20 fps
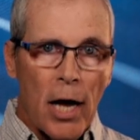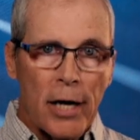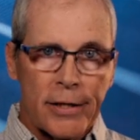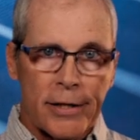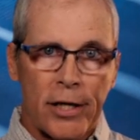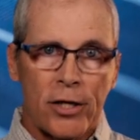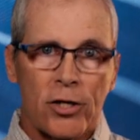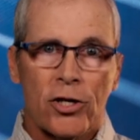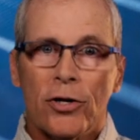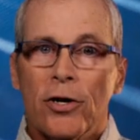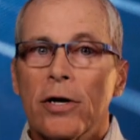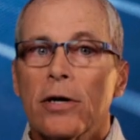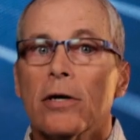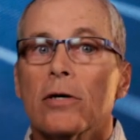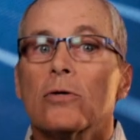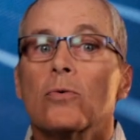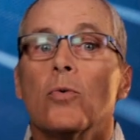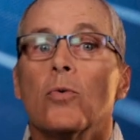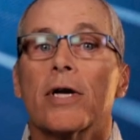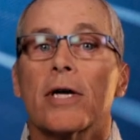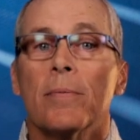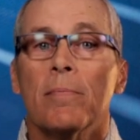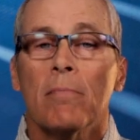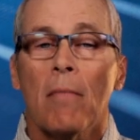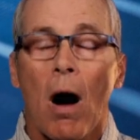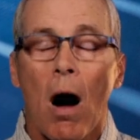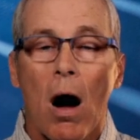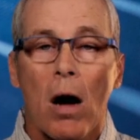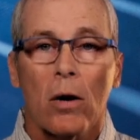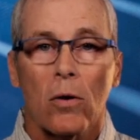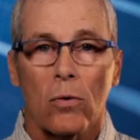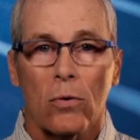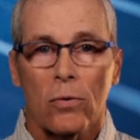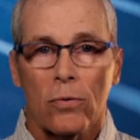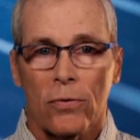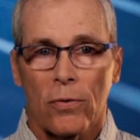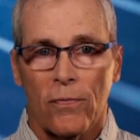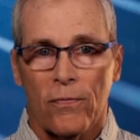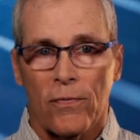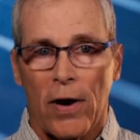As engineers, we can
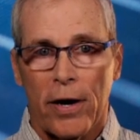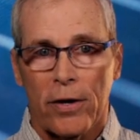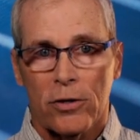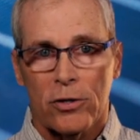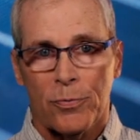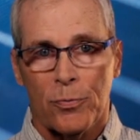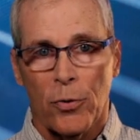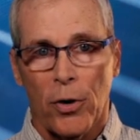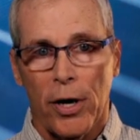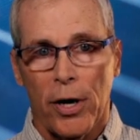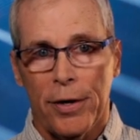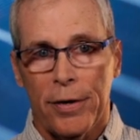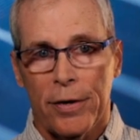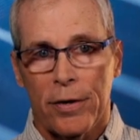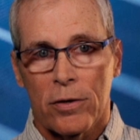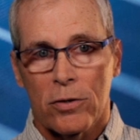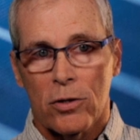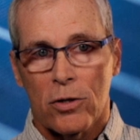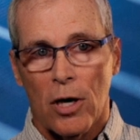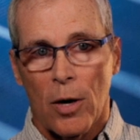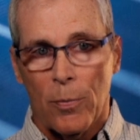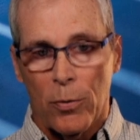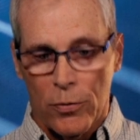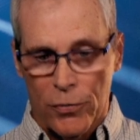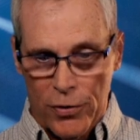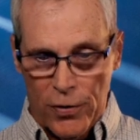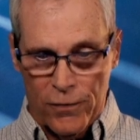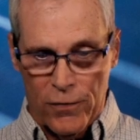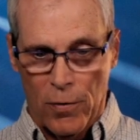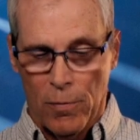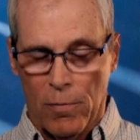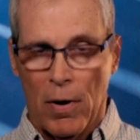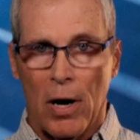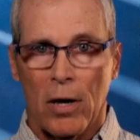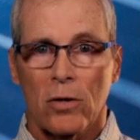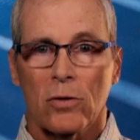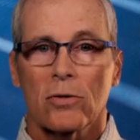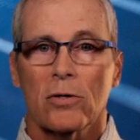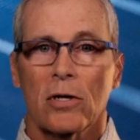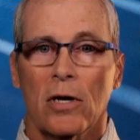model the fire spread. And there's a couple different
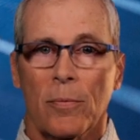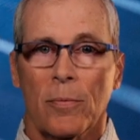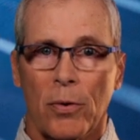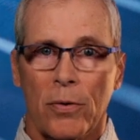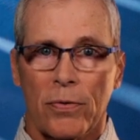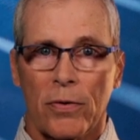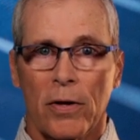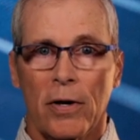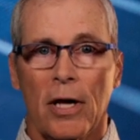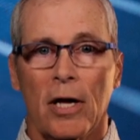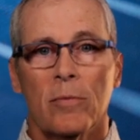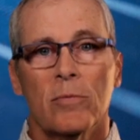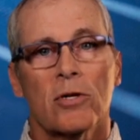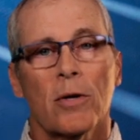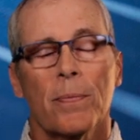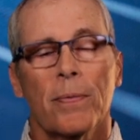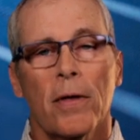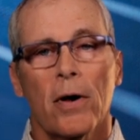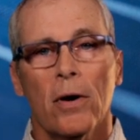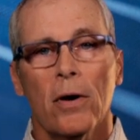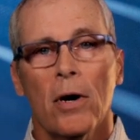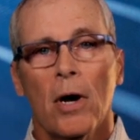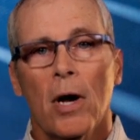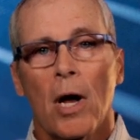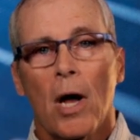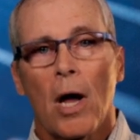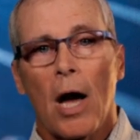models, and I put the names up there.